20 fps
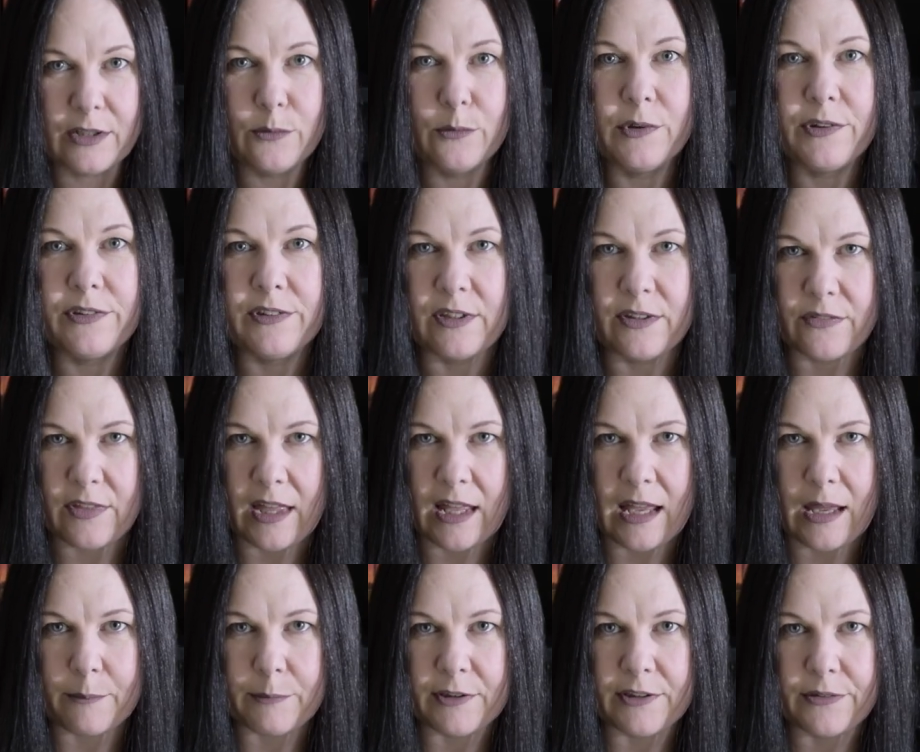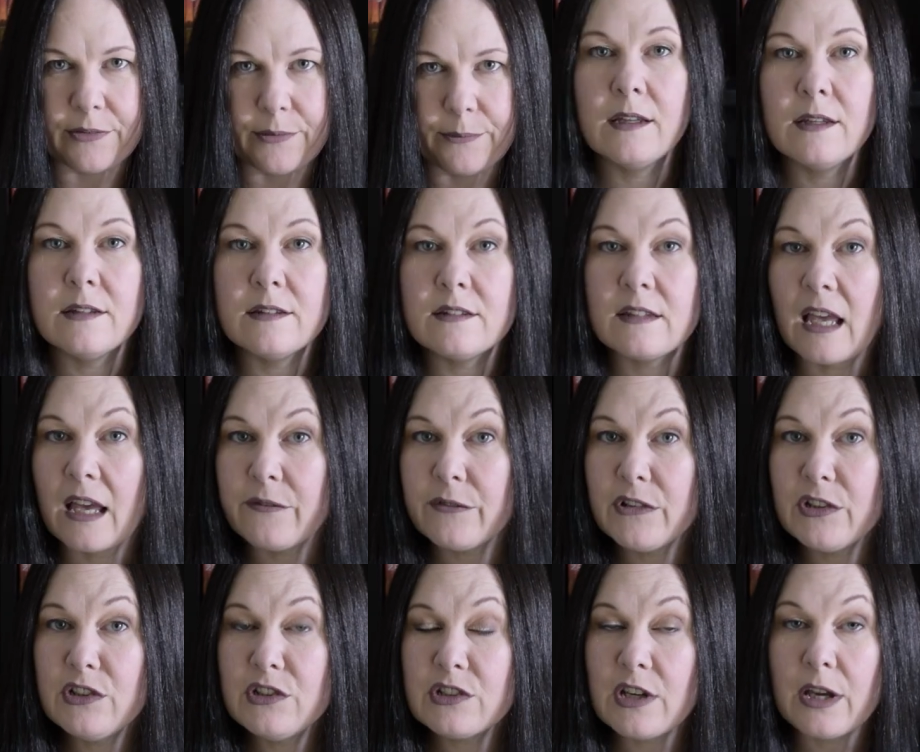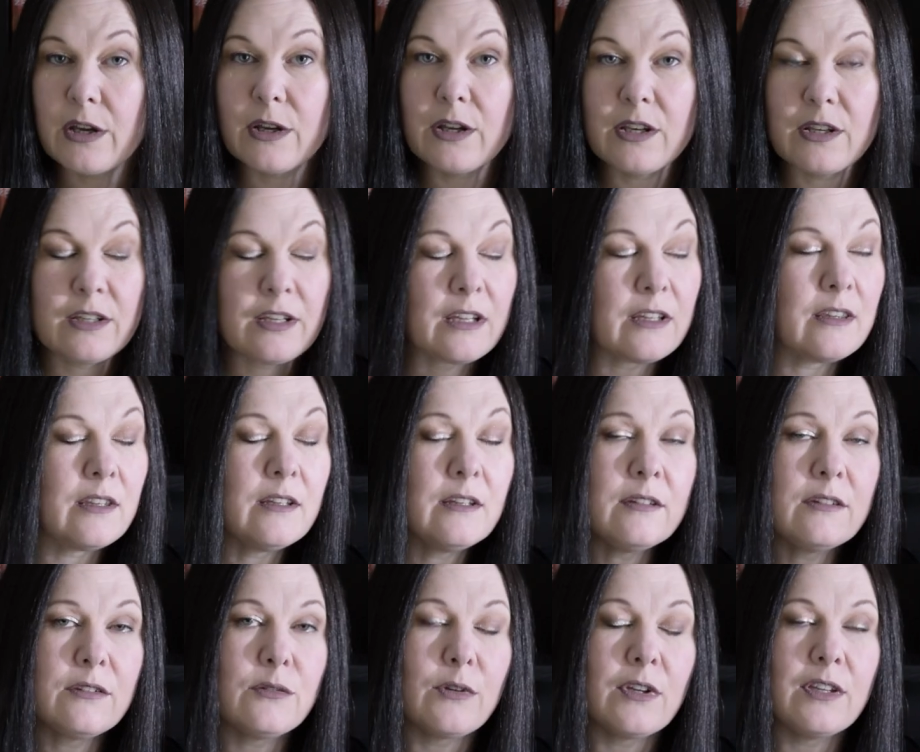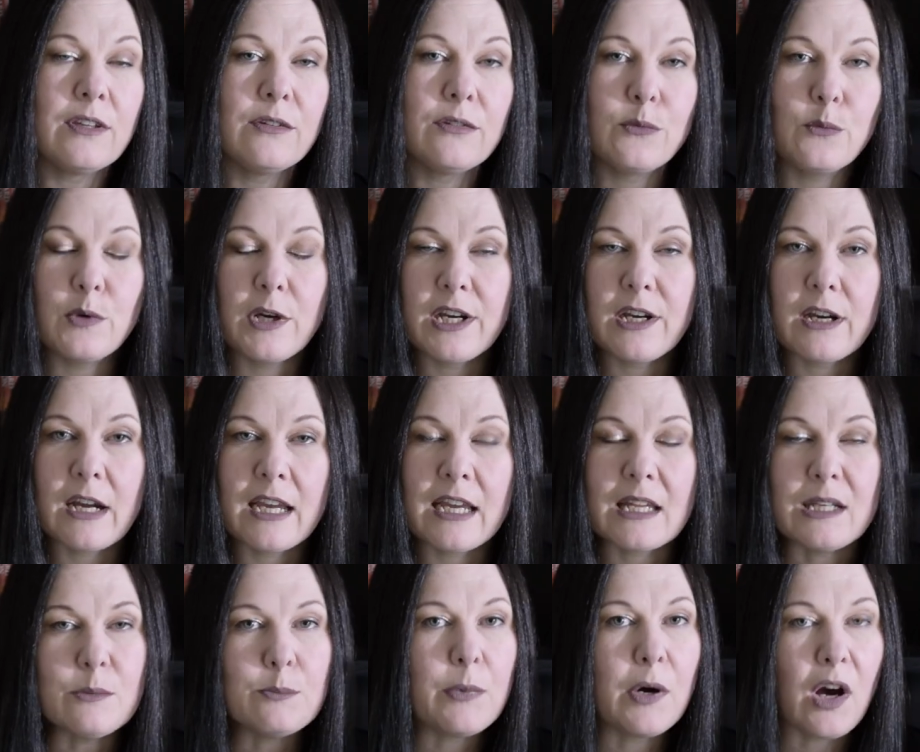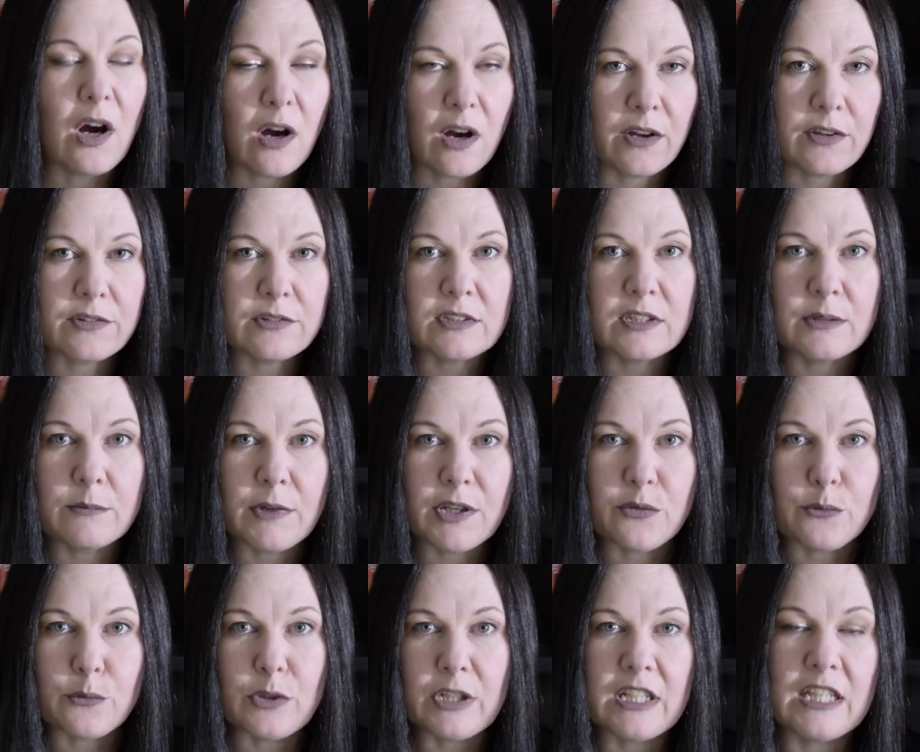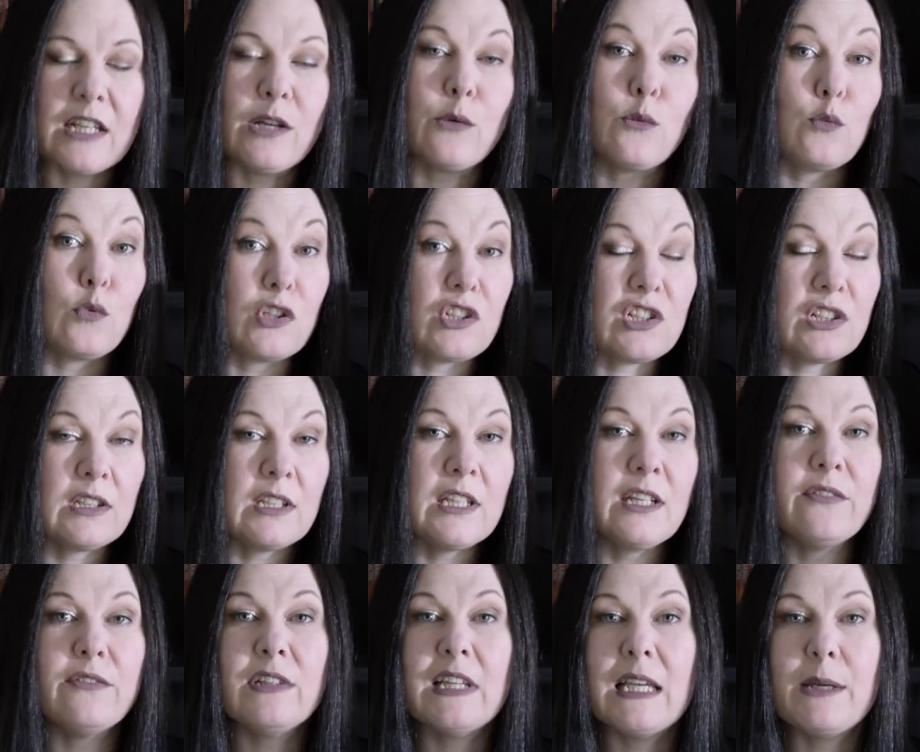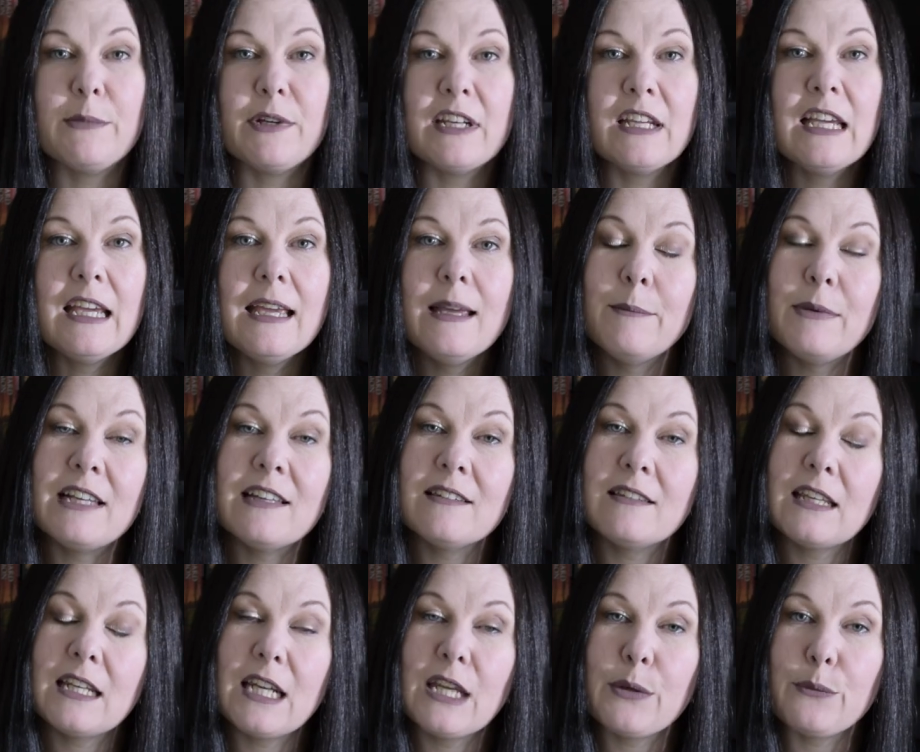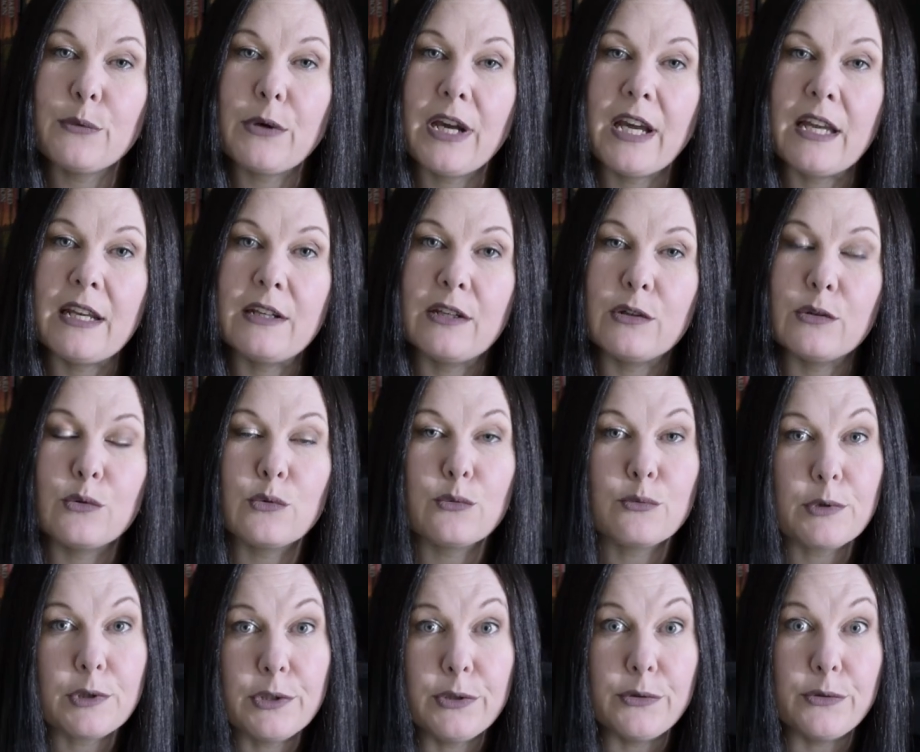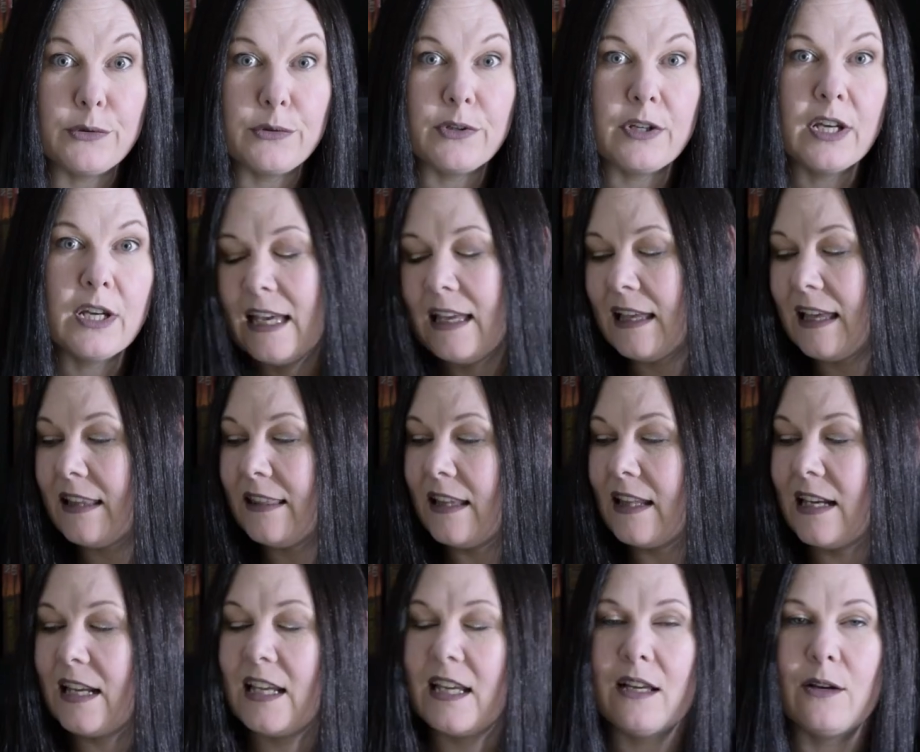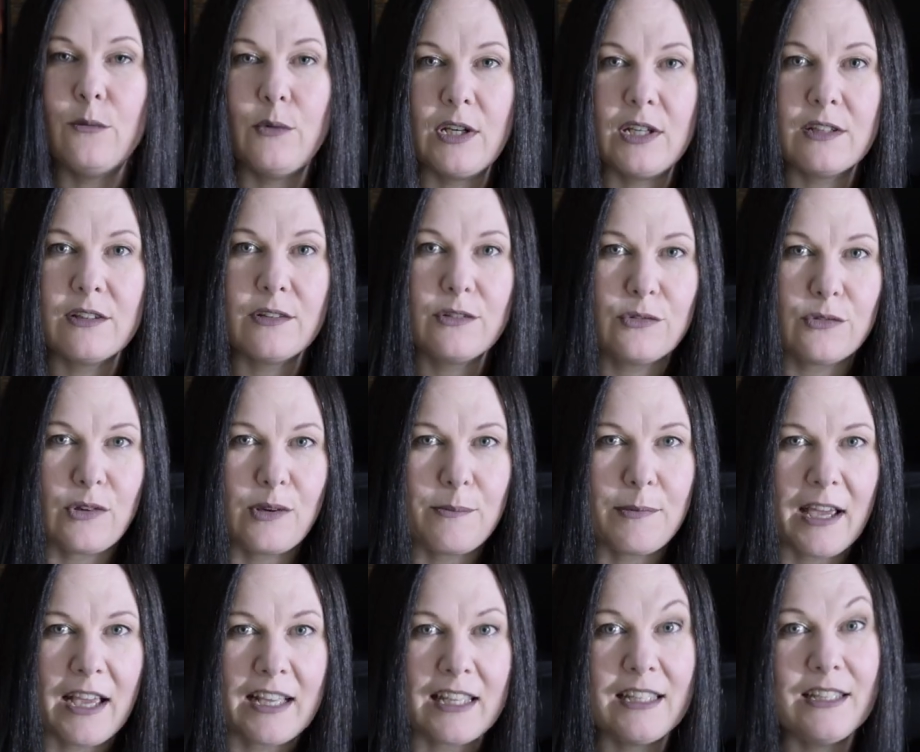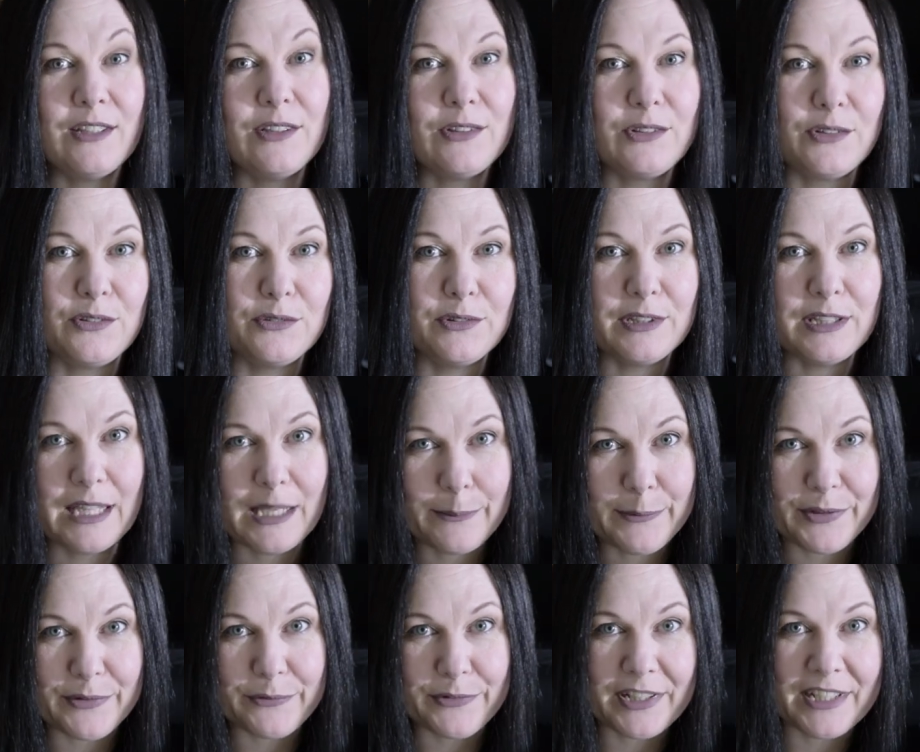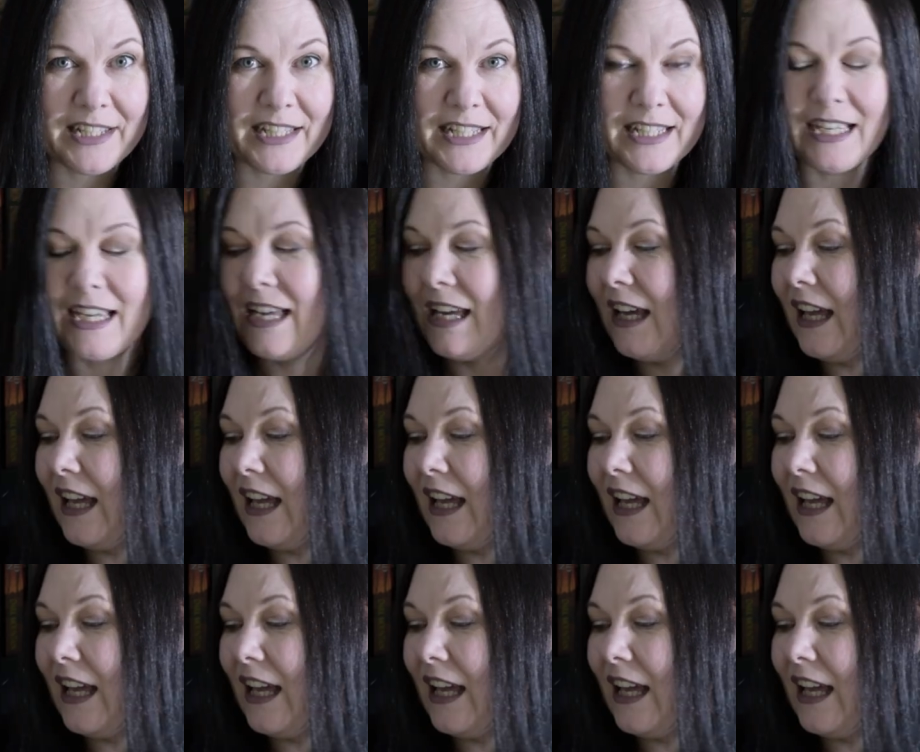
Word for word: We'll see if that happens. Savage, and this is where I had paused in my reading originally of Laymon because then I read Drood and then I went straight back into Laymon reading.